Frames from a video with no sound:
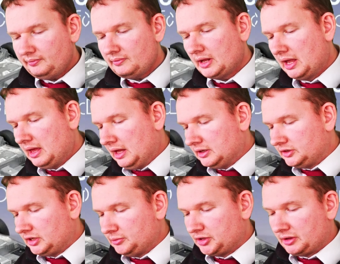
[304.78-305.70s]
In
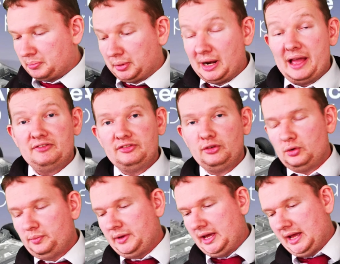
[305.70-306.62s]
terms of the
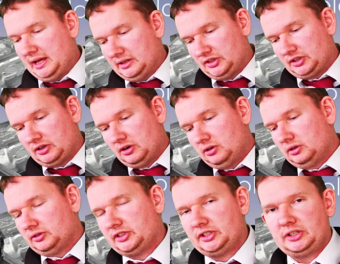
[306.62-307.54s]
platform, it's
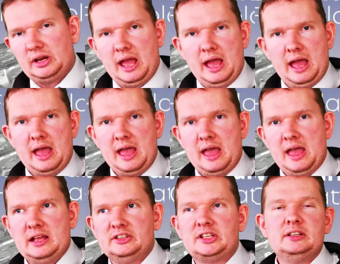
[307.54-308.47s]
going
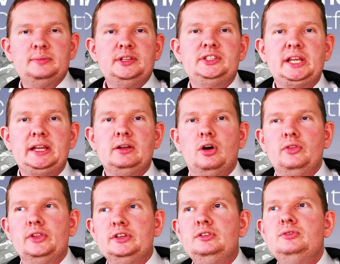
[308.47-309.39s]
to be sitting
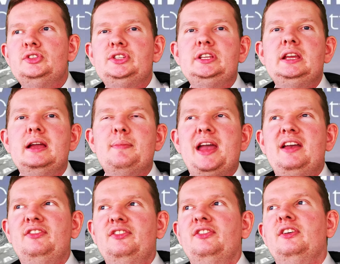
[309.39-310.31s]
on the new
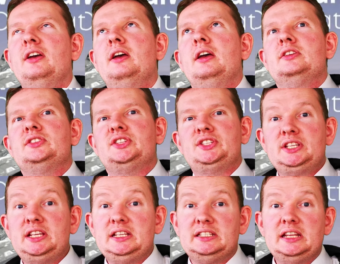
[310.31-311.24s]
CMF
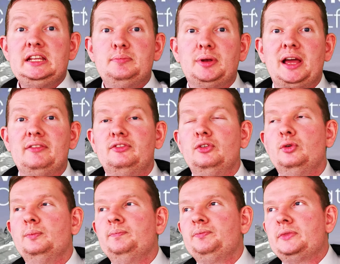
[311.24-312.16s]
CD
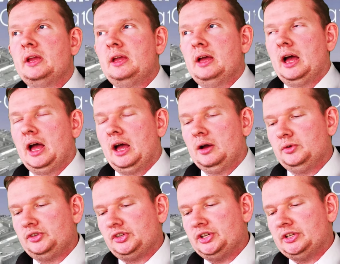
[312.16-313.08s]
platform,
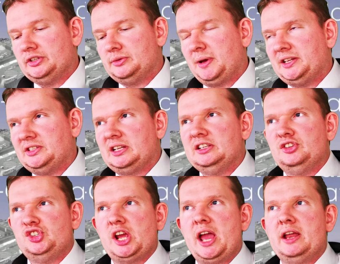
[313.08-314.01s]
which is basically
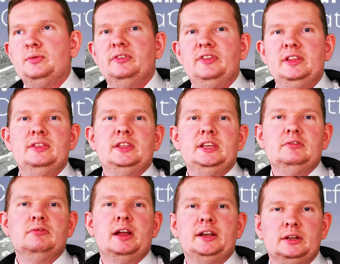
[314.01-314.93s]
shared within the
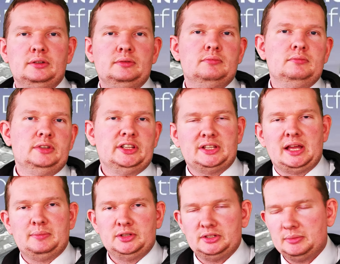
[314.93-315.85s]
Renault
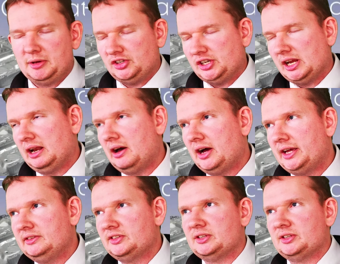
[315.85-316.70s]
Nissan Mitsubishi Alliance.